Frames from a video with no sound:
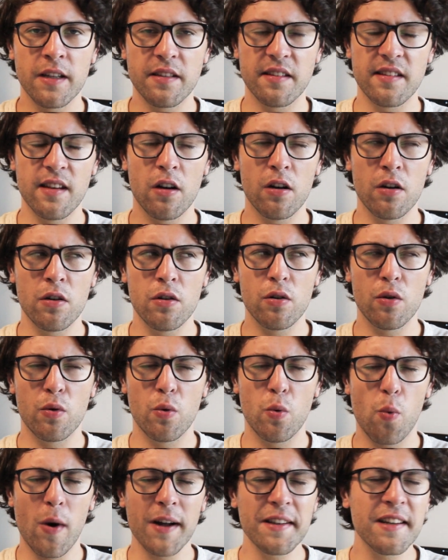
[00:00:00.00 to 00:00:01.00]

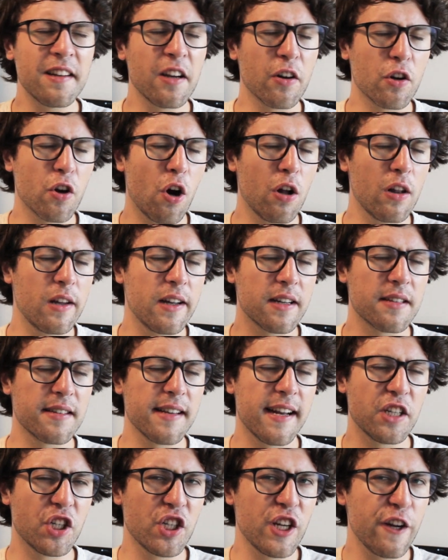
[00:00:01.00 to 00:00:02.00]
So, what did her
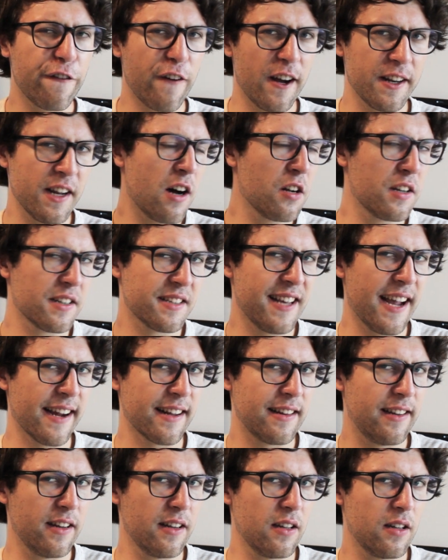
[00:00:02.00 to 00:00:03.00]
colleagues and she find out
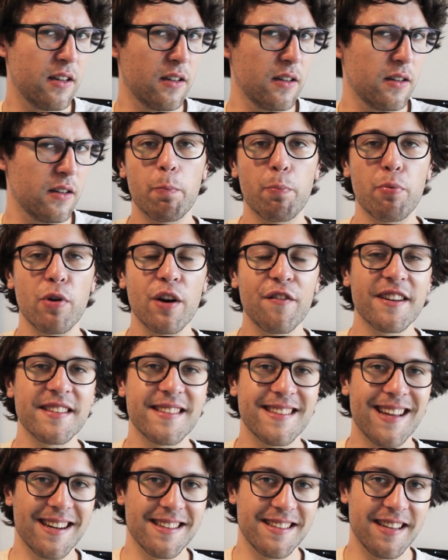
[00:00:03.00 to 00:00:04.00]
exactly? Previous
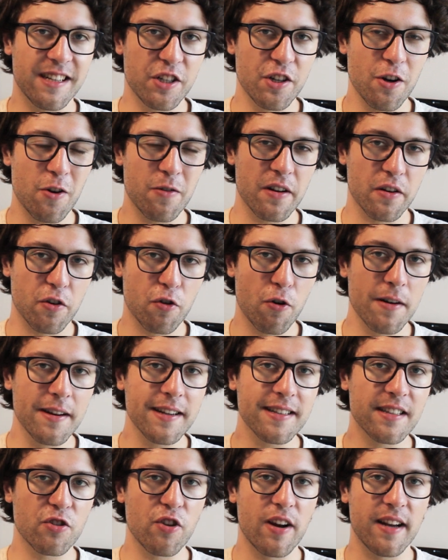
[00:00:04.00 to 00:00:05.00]
studies had shown that
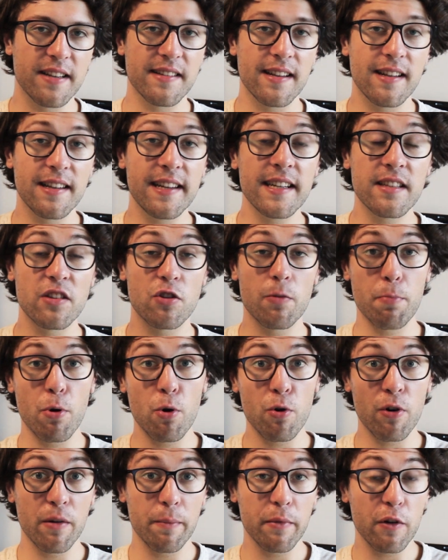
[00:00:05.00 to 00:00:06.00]
chronic stress leads to
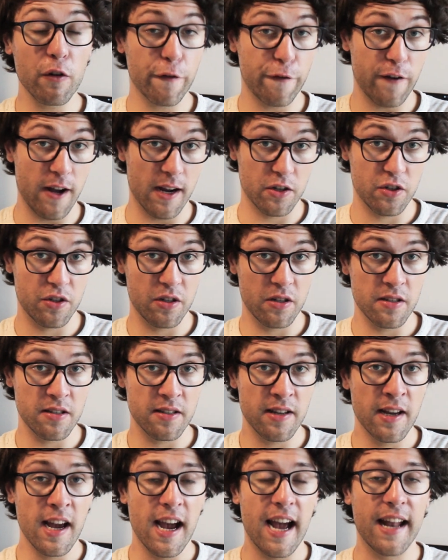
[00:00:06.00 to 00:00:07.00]
poor immune
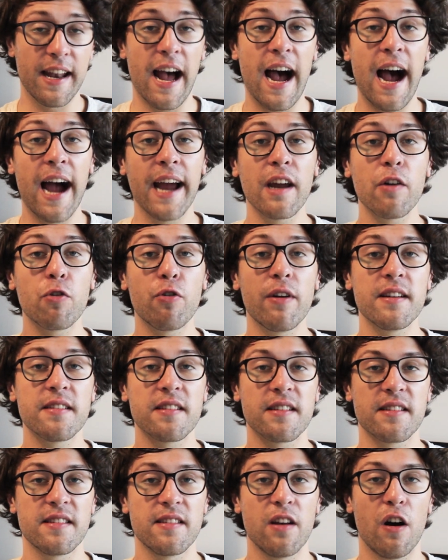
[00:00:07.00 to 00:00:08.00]
functions and higher
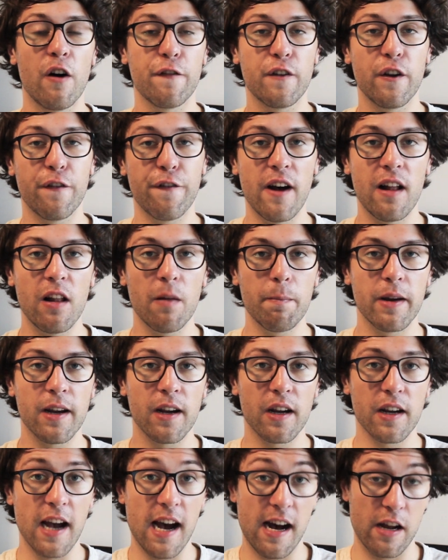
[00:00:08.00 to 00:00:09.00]
risks of
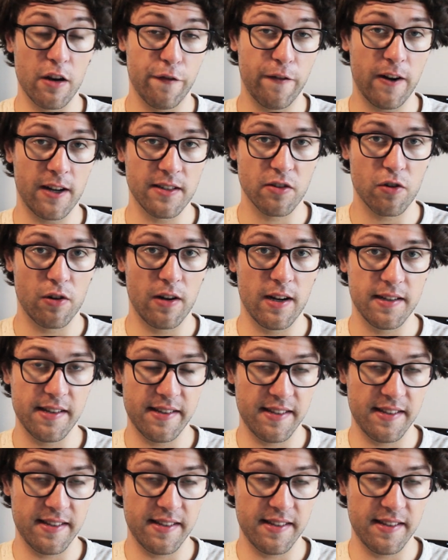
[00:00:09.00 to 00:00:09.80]
developing cardiovascular